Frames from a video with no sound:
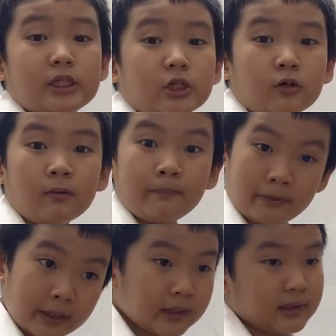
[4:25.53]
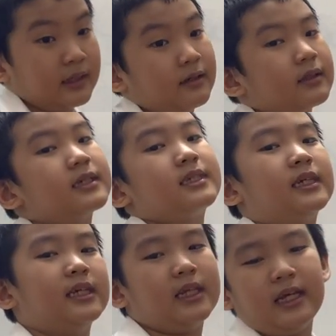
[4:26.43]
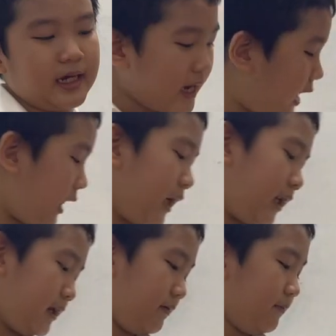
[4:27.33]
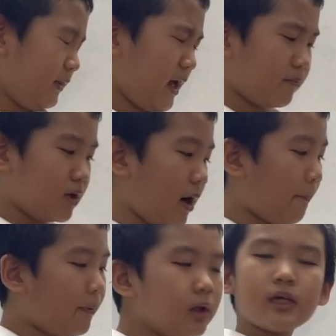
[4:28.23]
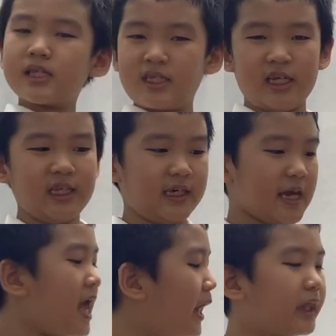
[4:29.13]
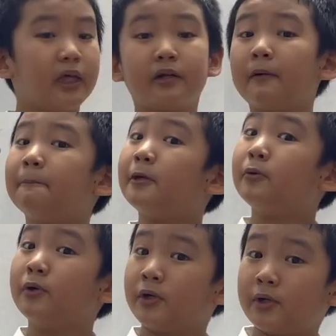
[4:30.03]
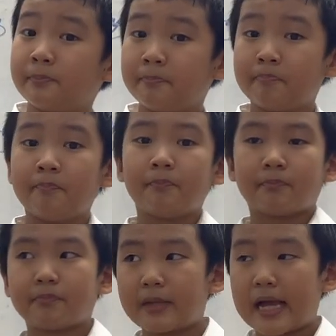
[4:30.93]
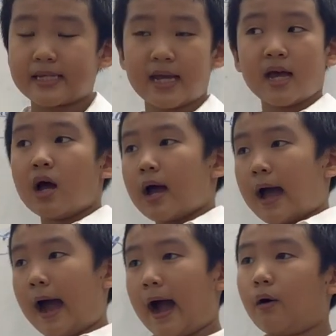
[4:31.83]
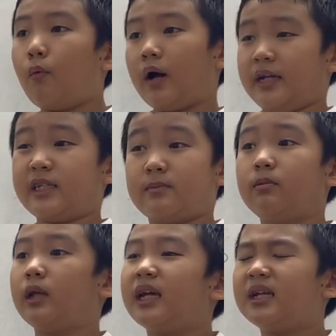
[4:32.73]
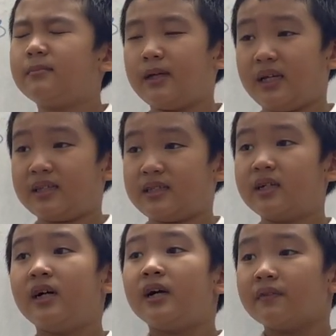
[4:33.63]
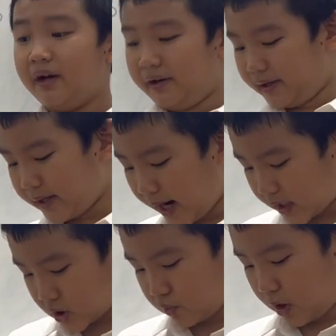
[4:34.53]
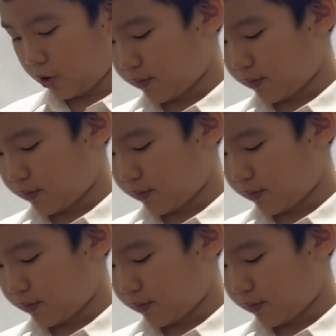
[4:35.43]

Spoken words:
to put the CD in. I'm going to put the CD in the computer. That's what explain means. The next word